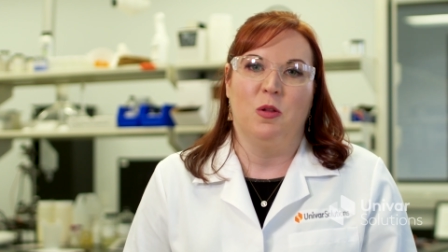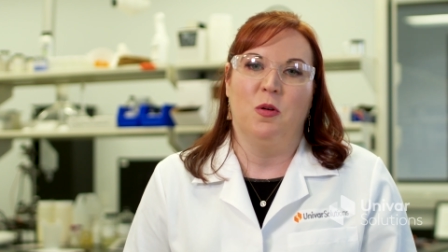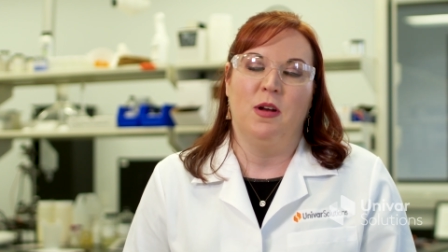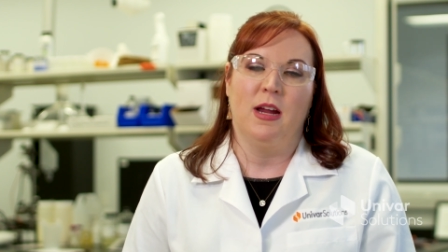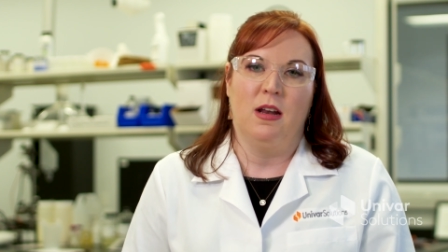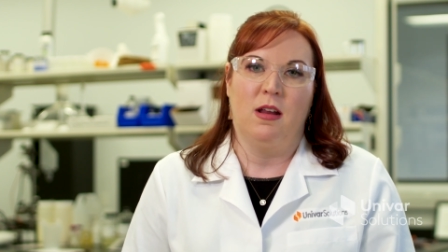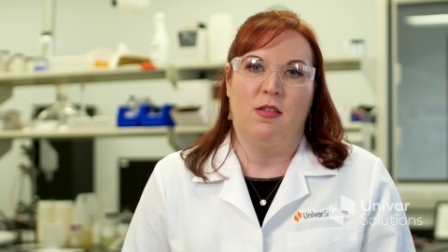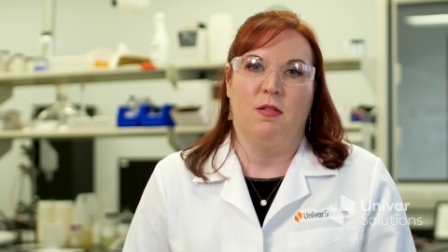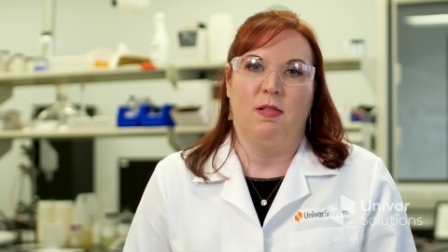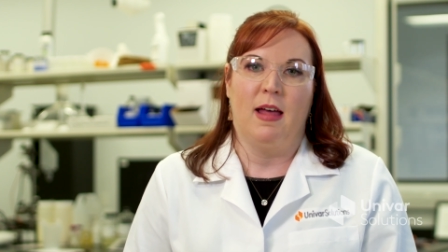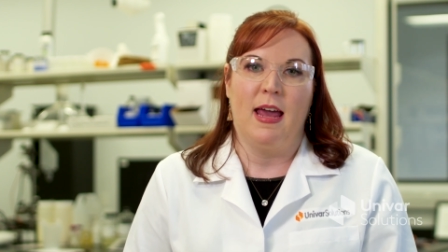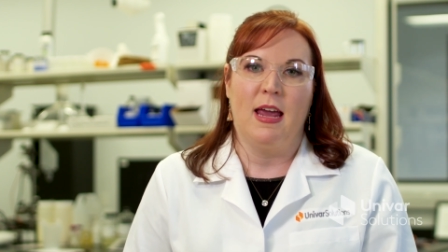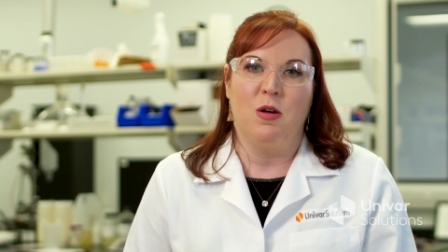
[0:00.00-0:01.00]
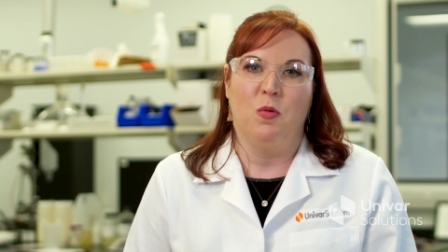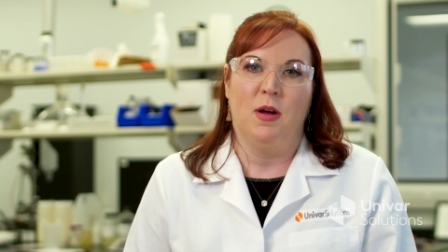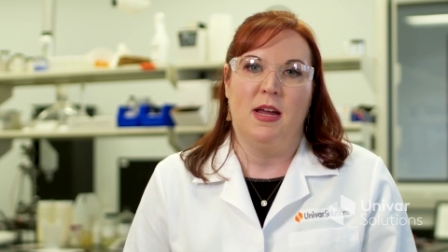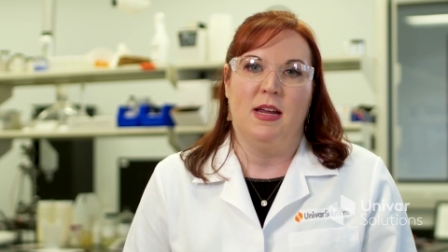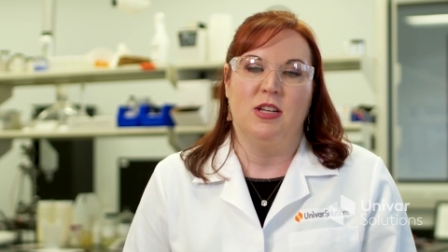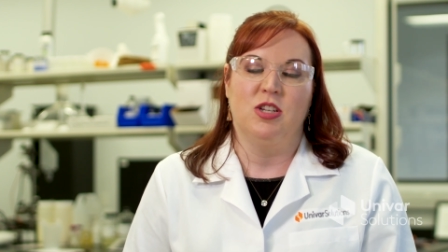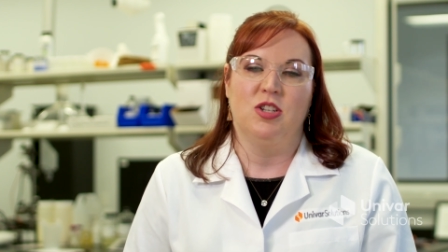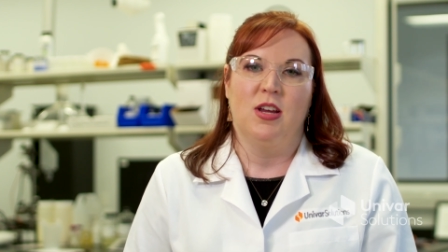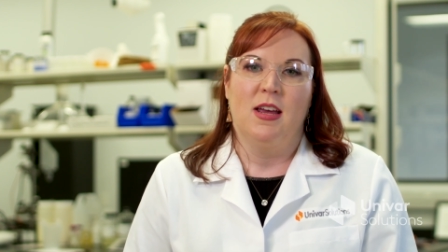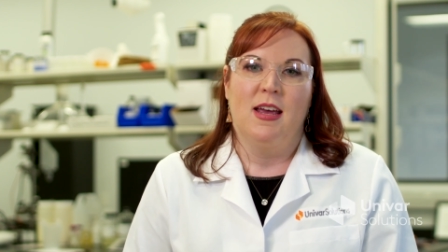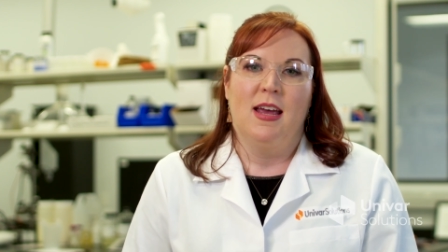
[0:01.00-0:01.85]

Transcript: learning another language